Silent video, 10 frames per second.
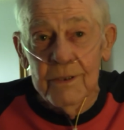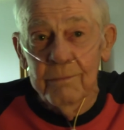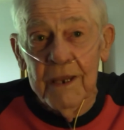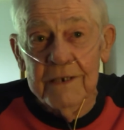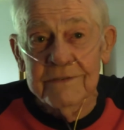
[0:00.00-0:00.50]
of the
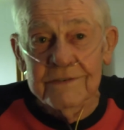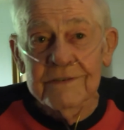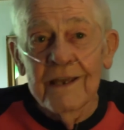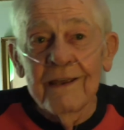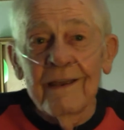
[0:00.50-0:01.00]
base,
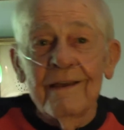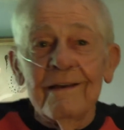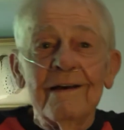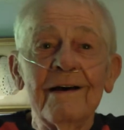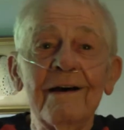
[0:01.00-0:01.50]

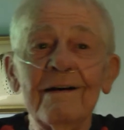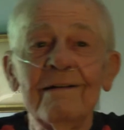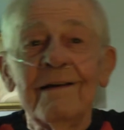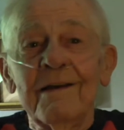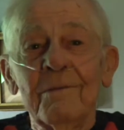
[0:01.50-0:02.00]
uh,
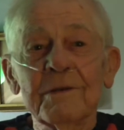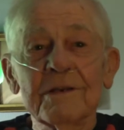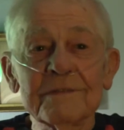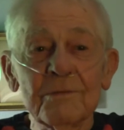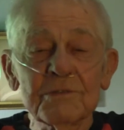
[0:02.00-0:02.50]

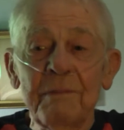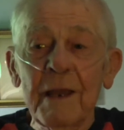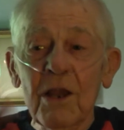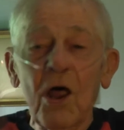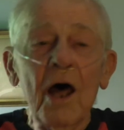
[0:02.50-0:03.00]
because it was by
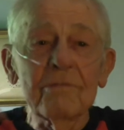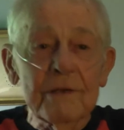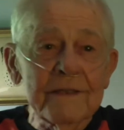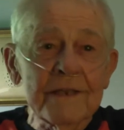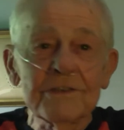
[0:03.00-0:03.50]

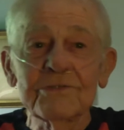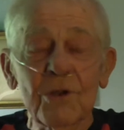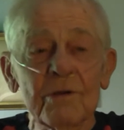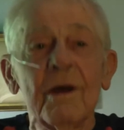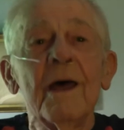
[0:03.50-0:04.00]
lottery that you
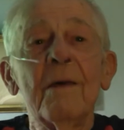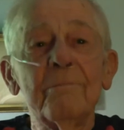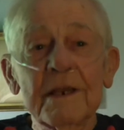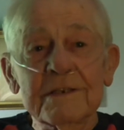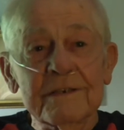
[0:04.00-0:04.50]
sort of
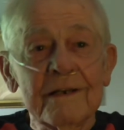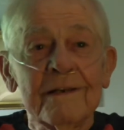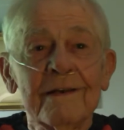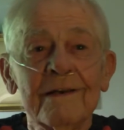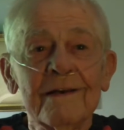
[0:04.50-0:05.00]
picked
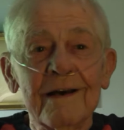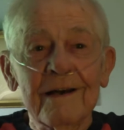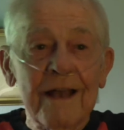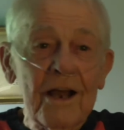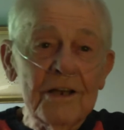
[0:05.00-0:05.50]
uh,
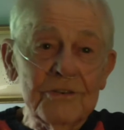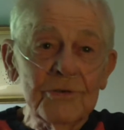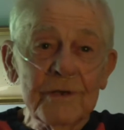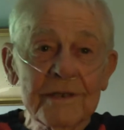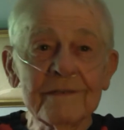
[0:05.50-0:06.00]
guard
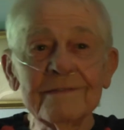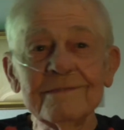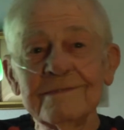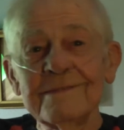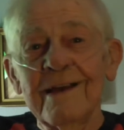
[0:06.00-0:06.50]
duty.
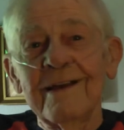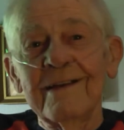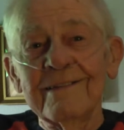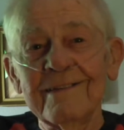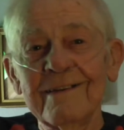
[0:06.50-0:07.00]

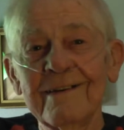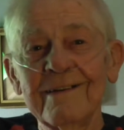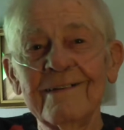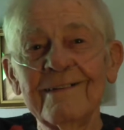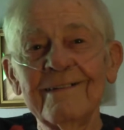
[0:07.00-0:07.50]
Yeah.
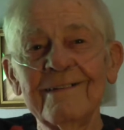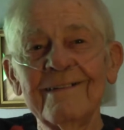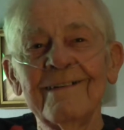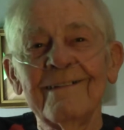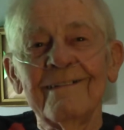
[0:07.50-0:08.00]

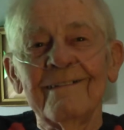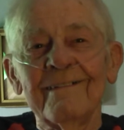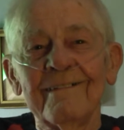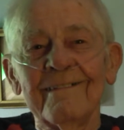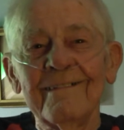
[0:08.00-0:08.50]

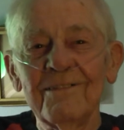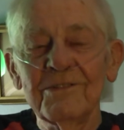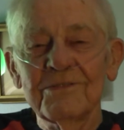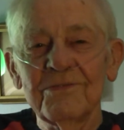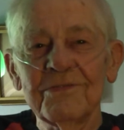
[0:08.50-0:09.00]
It
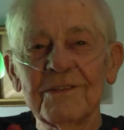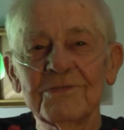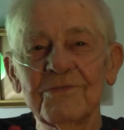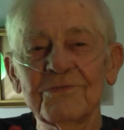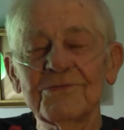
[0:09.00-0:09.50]
was, it
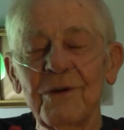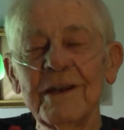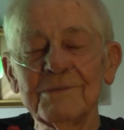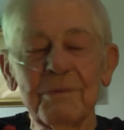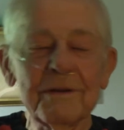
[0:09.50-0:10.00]
was
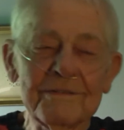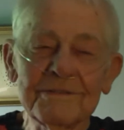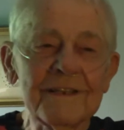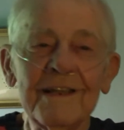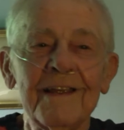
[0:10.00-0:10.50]
strange, but it
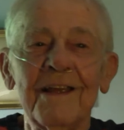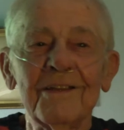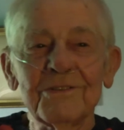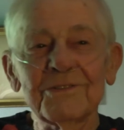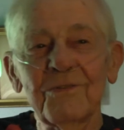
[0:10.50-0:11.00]
was
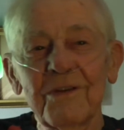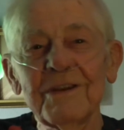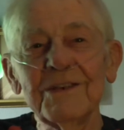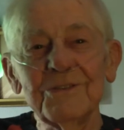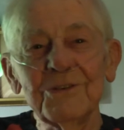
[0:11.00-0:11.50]
just a
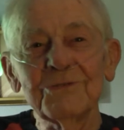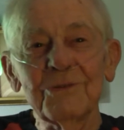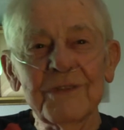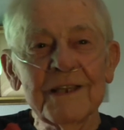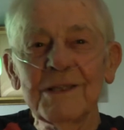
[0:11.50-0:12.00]
very
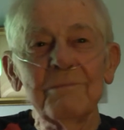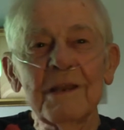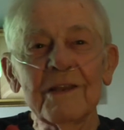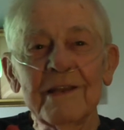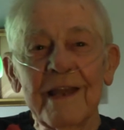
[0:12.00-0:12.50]
unusual thing in the
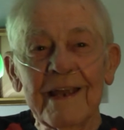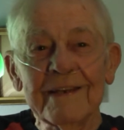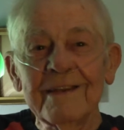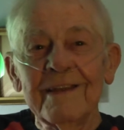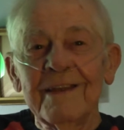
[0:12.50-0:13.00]
middle of the
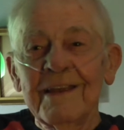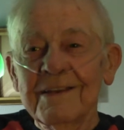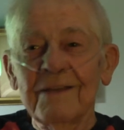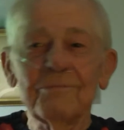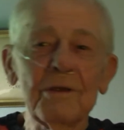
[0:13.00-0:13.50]
night.
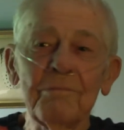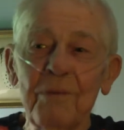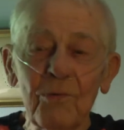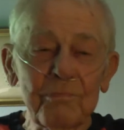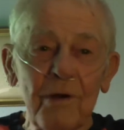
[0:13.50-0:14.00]
And we were
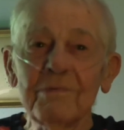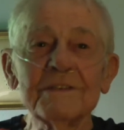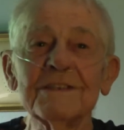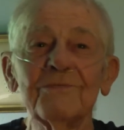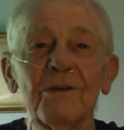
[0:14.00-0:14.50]
both
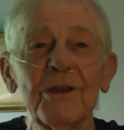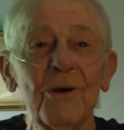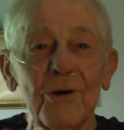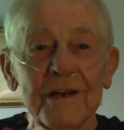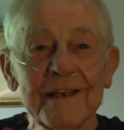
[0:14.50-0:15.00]
probably just very
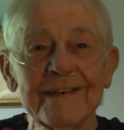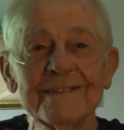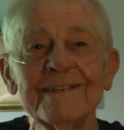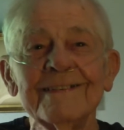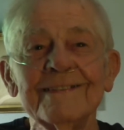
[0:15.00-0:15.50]
horny, and